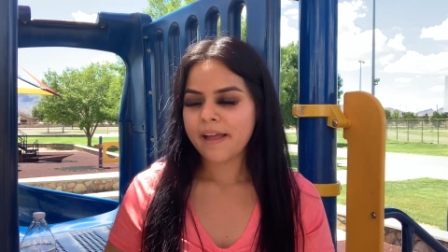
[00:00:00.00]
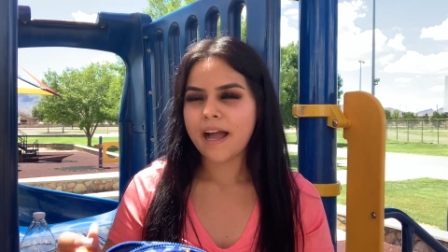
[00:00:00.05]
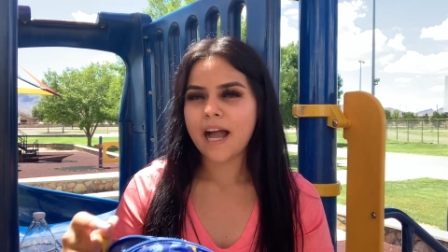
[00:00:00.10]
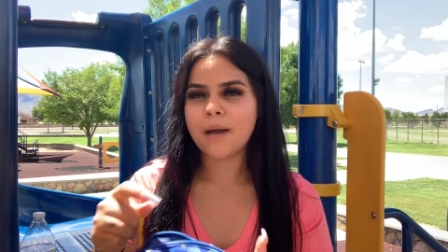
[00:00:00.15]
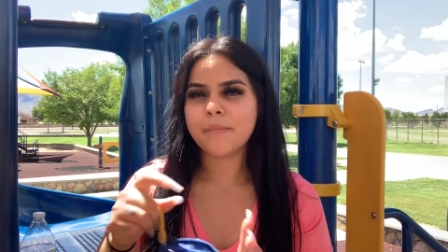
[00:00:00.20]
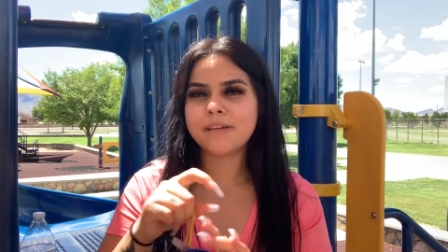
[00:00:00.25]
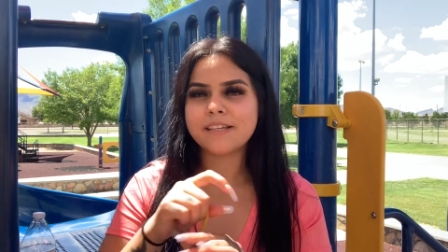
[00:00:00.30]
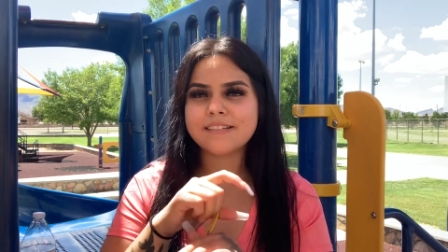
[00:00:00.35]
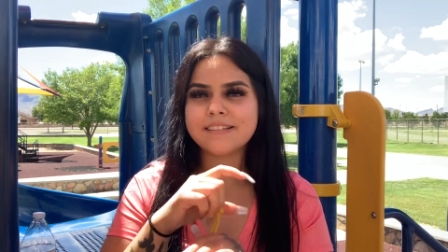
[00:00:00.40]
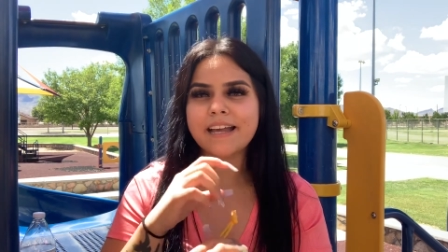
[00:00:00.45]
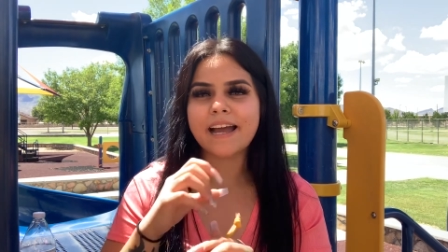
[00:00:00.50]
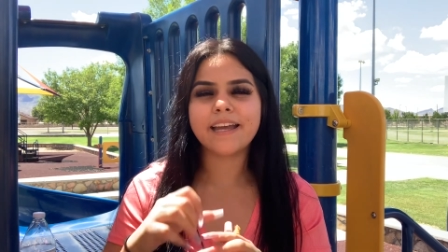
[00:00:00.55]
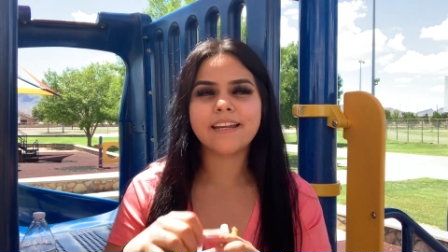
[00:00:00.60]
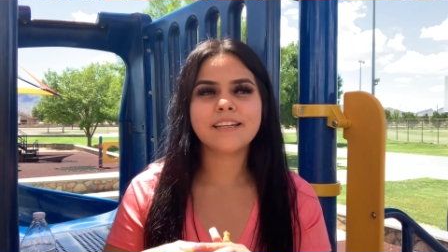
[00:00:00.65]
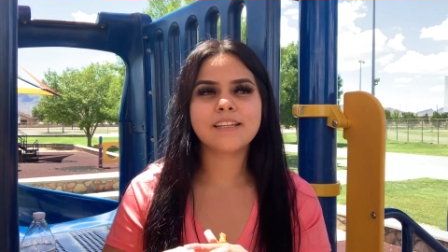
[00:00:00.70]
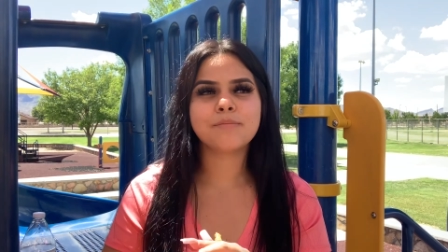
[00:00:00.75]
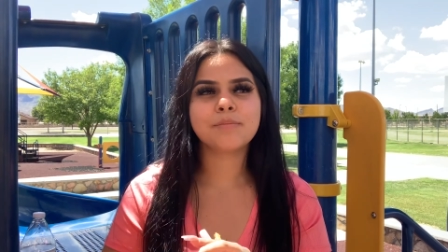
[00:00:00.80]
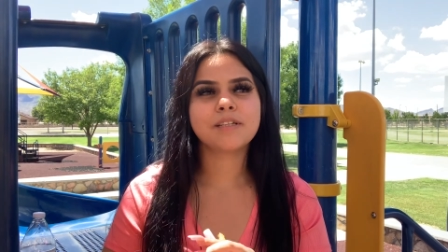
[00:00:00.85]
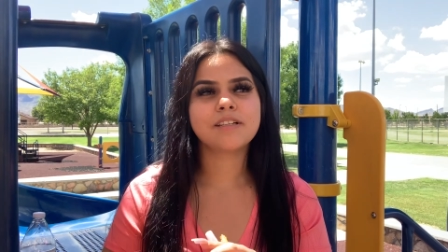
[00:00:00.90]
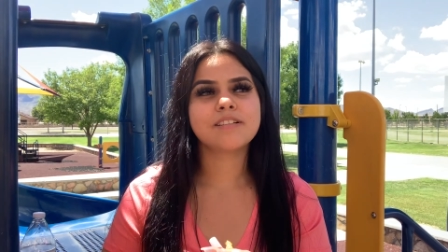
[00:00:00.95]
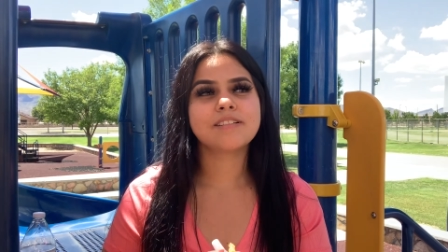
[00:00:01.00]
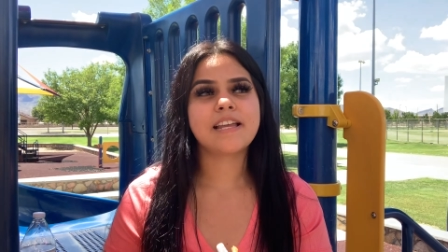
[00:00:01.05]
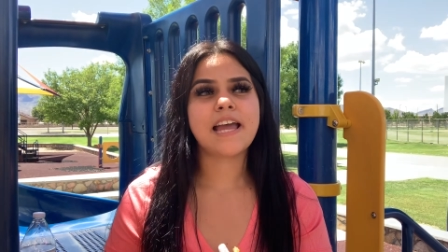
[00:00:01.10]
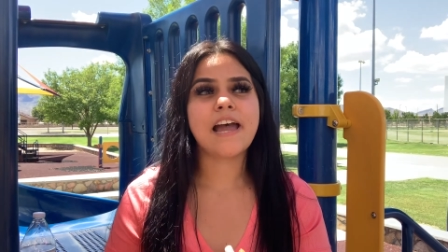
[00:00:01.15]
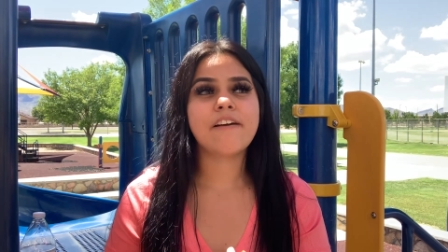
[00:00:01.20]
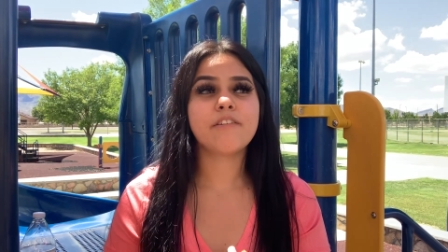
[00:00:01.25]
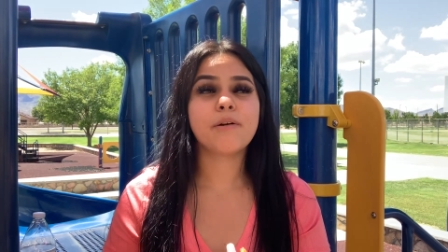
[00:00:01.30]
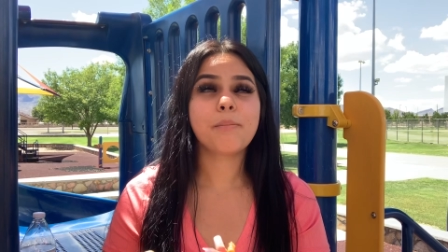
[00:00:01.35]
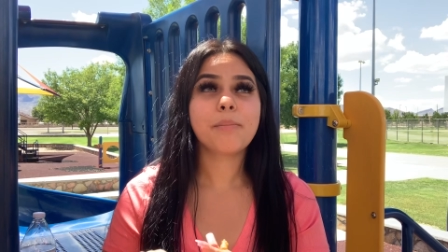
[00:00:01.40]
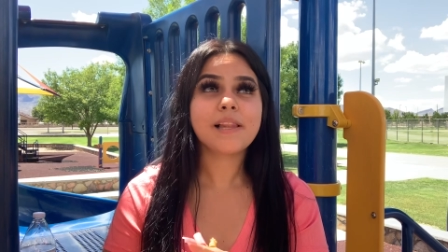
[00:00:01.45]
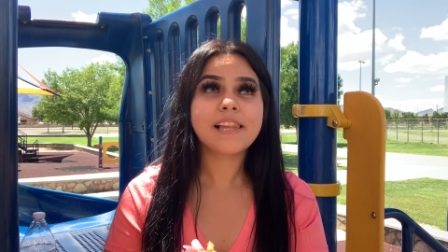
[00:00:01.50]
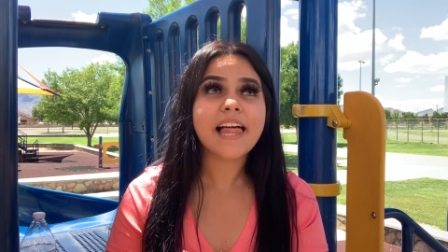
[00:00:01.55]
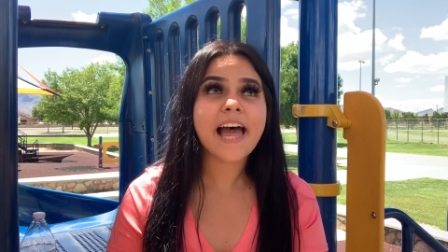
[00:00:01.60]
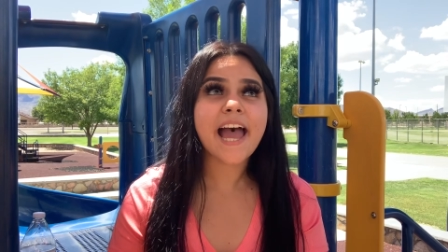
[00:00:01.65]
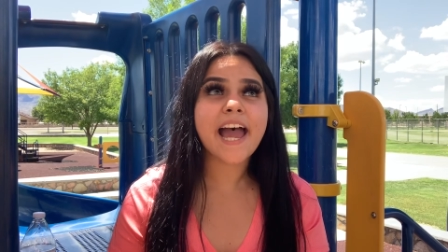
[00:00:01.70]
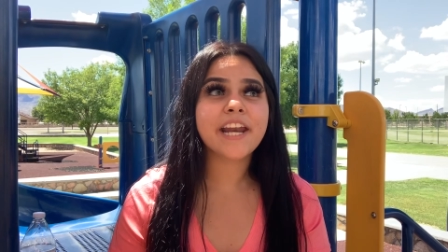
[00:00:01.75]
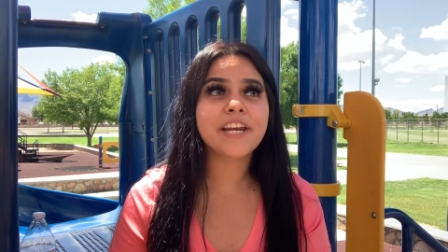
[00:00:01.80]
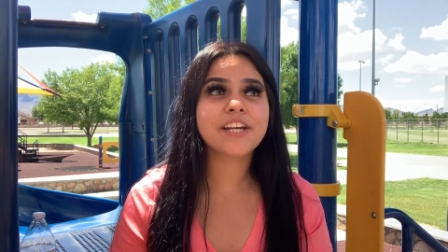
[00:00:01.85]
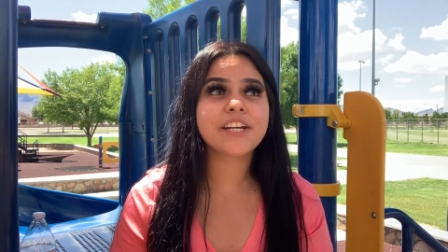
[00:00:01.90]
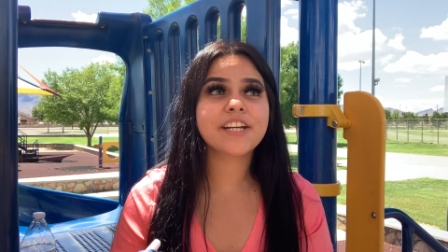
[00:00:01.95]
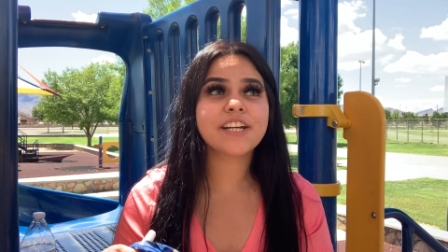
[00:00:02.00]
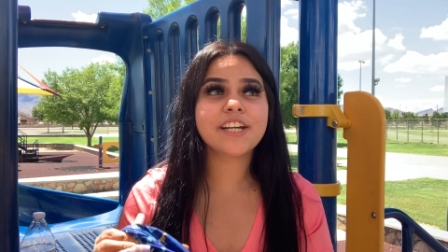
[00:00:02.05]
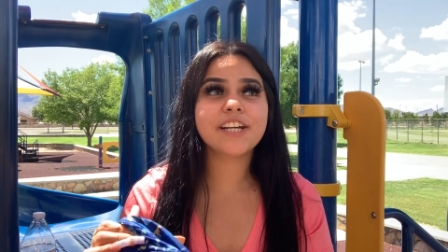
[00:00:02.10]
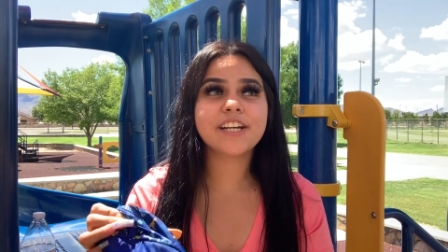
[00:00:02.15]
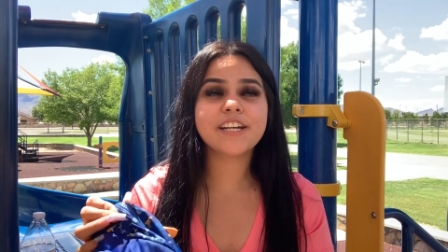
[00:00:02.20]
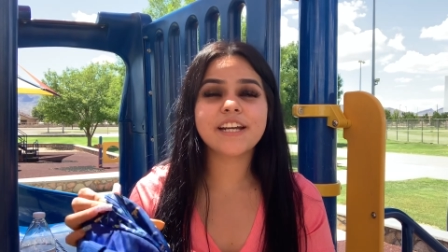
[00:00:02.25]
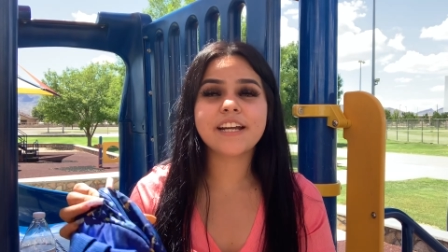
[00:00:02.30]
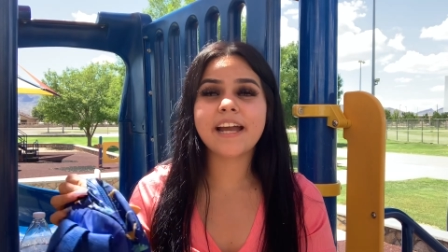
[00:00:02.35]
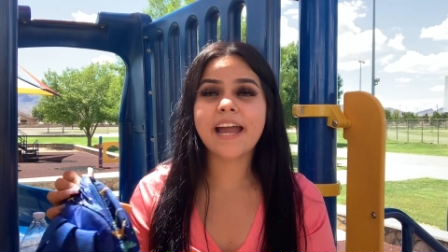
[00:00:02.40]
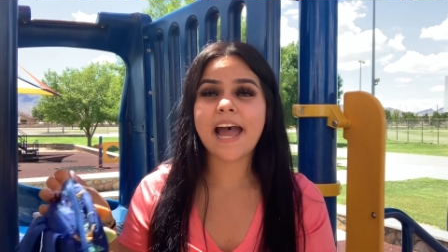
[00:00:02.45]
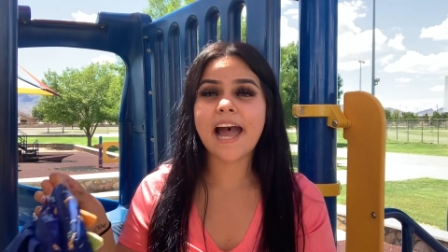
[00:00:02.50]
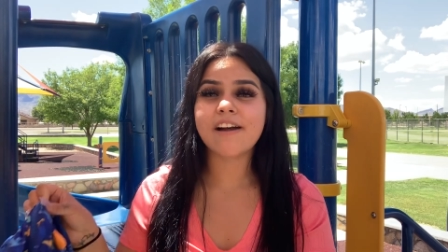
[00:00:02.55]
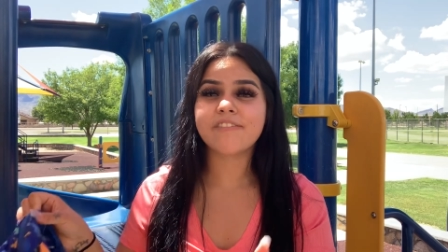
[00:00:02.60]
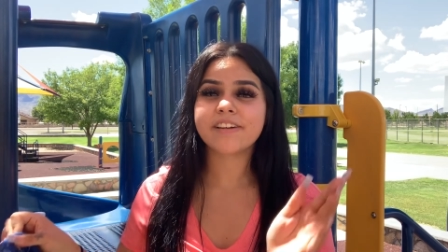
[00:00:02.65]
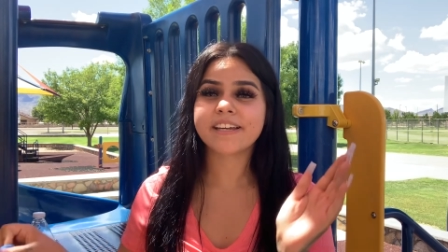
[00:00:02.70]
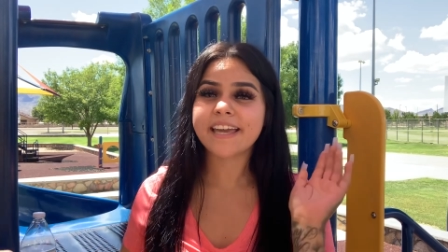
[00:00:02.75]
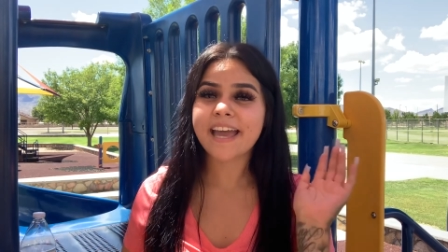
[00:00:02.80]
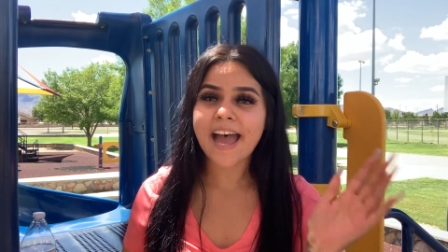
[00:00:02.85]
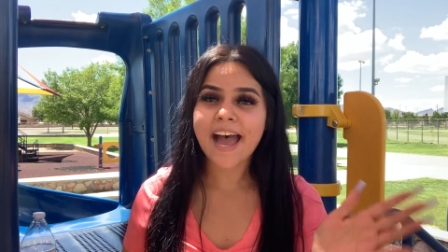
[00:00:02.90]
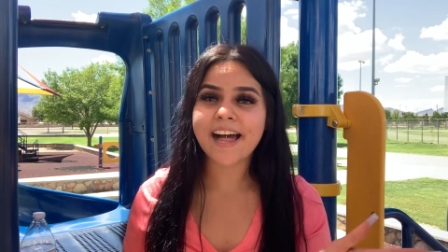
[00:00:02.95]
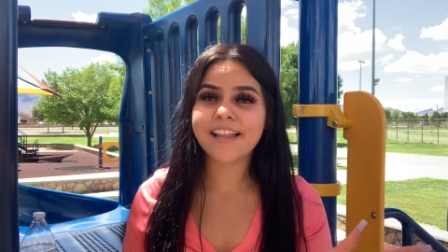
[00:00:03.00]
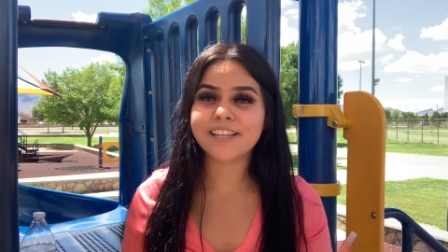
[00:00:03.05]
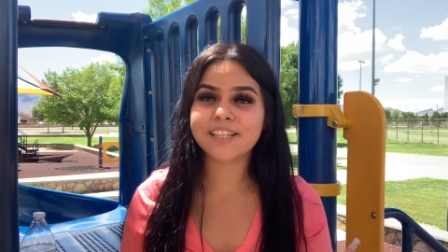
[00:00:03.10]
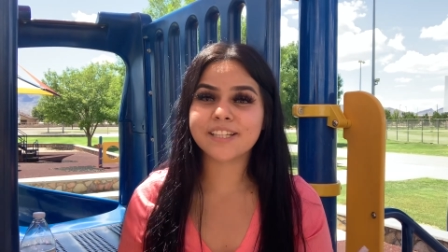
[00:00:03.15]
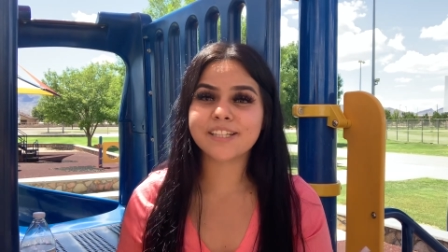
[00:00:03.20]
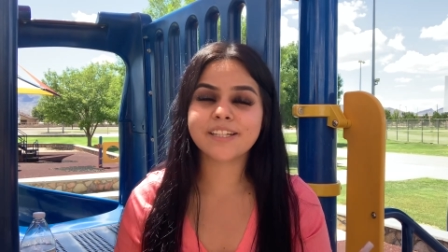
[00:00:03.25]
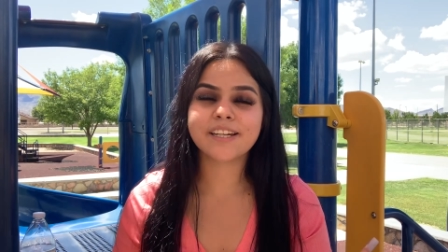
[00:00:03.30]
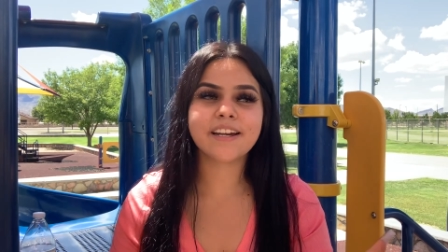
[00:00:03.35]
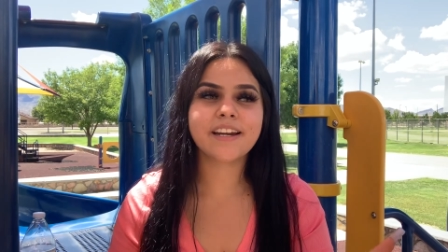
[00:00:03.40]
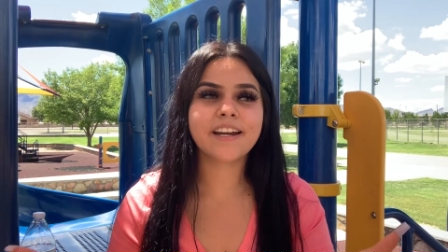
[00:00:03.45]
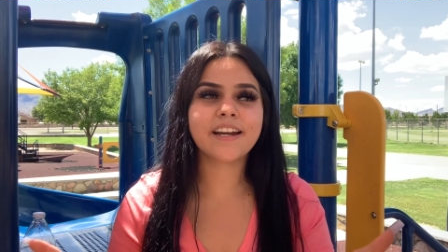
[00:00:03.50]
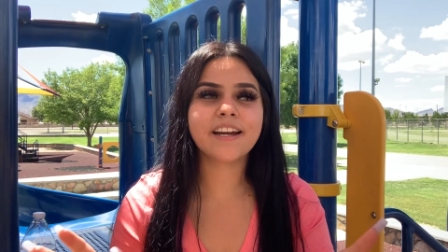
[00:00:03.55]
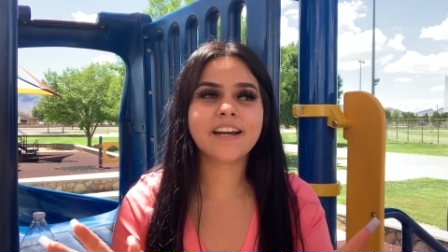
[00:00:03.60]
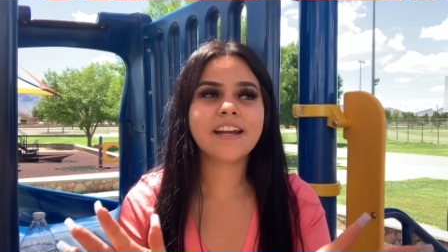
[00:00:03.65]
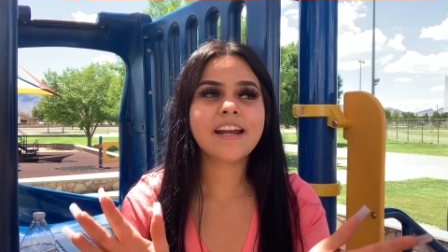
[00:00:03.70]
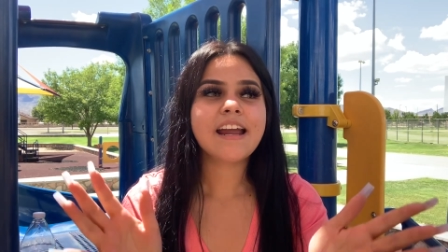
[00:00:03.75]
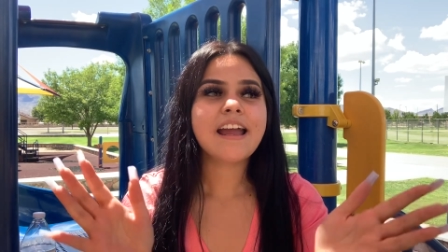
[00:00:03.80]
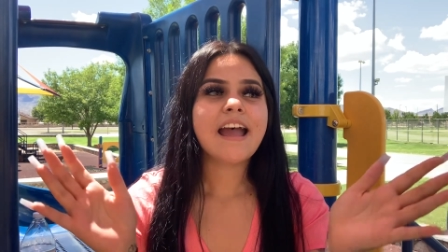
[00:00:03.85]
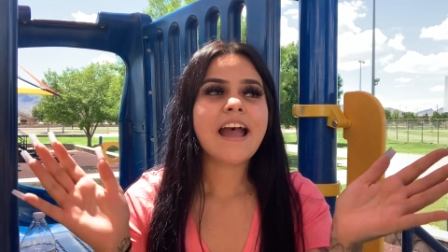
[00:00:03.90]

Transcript: I'm excited because I have a planner, I have a calendar,